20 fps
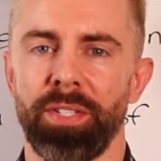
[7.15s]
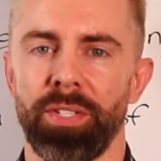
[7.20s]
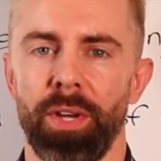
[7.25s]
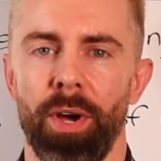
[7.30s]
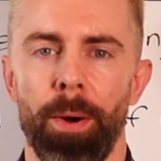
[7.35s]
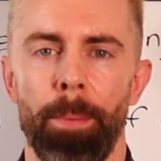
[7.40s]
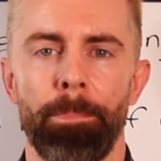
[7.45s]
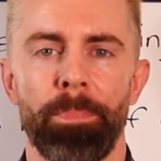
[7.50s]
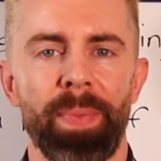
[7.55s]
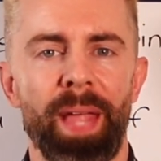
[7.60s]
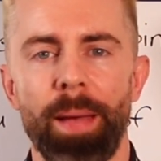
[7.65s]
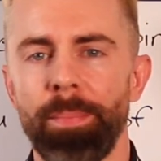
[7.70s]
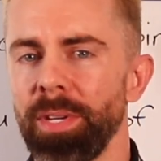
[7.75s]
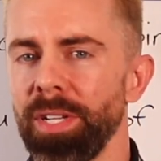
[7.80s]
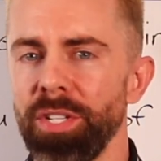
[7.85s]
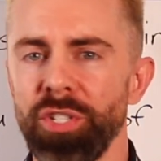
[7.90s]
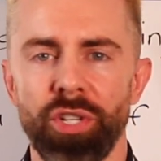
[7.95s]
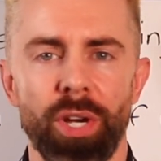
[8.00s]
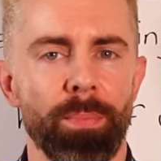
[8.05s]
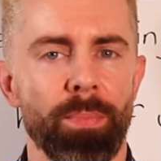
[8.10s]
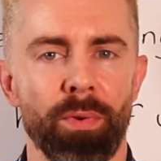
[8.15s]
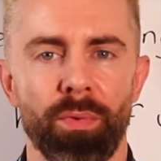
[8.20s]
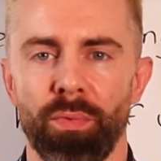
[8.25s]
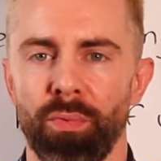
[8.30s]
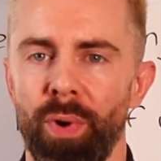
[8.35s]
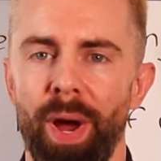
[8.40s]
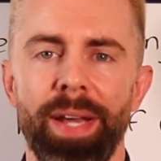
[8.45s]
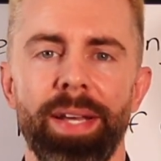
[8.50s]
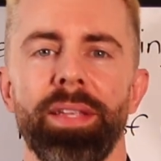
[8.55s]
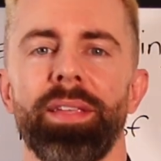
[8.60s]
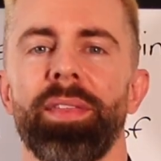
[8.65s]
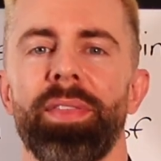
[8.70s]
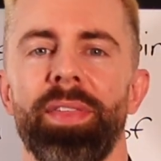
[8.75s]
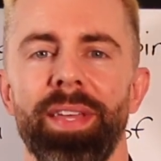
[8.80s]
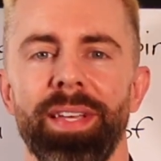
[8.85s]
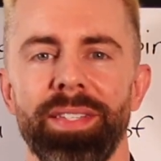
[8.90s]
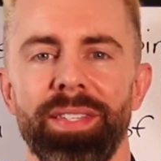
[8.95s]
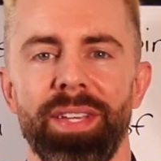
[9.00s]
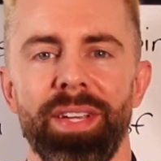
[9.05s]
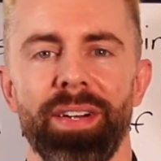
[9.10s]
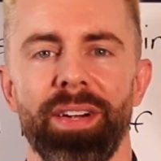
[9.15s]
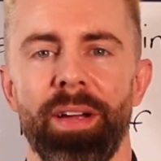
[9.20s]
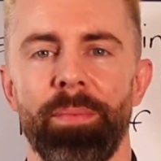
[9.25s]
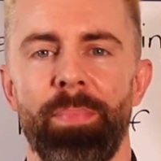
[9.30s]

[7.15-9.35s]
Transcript: so I'm going to jump right into things here